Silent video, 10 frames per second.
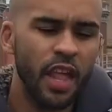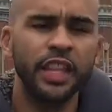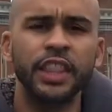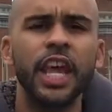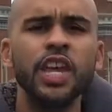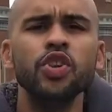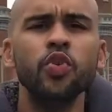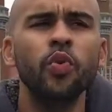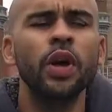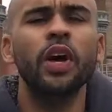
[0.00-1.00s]
Then
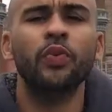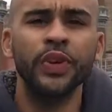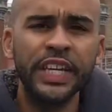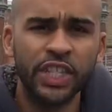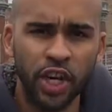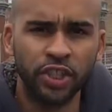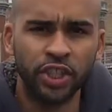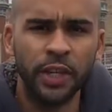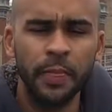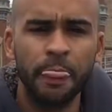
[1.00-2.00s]
you research
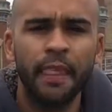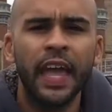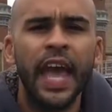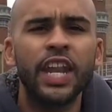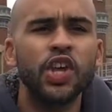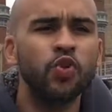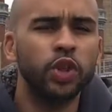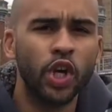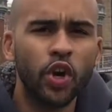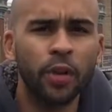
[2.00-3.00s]
it, and then you
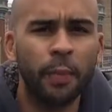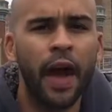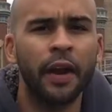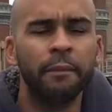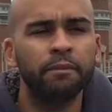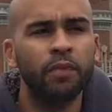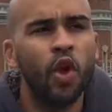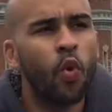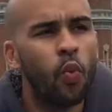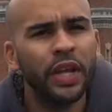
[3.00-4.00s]
learn about it.
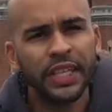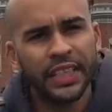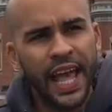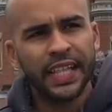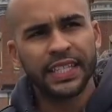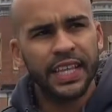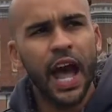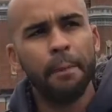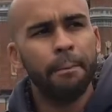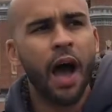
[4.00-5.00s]
What did that
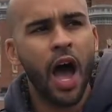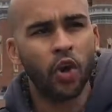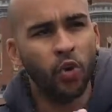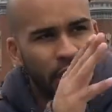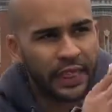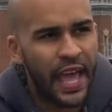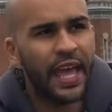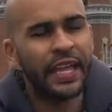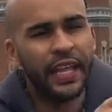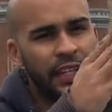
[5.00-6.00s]
top model in
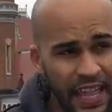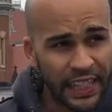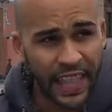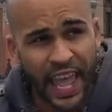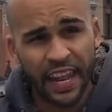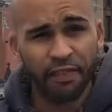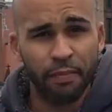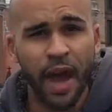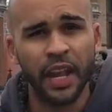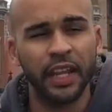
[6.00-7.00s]
that lane of
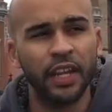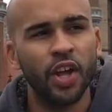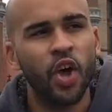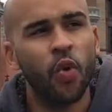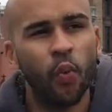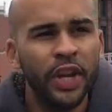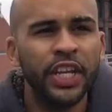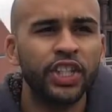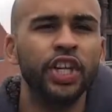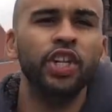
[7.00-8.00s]
modeling, what did
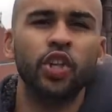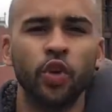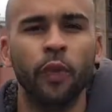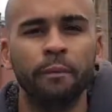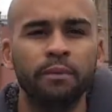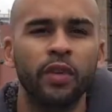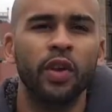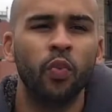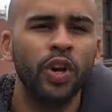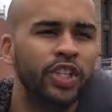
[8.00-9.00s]
she do?
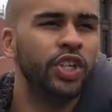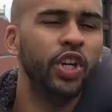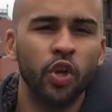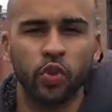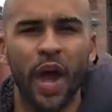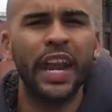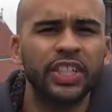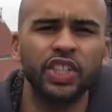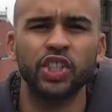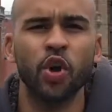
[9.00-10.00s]
What did she go through? How did
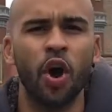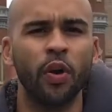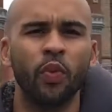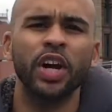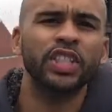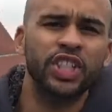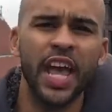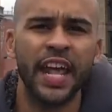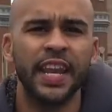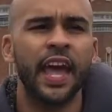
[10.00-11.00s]
she start? Where is she
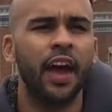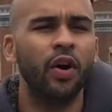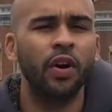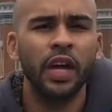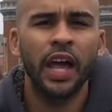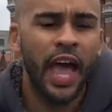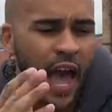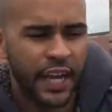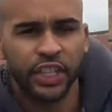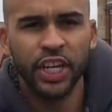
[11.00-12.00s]
at now? How
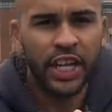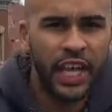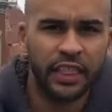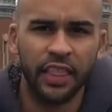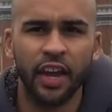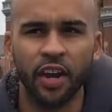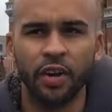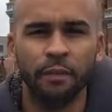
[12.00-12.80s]
does she get there?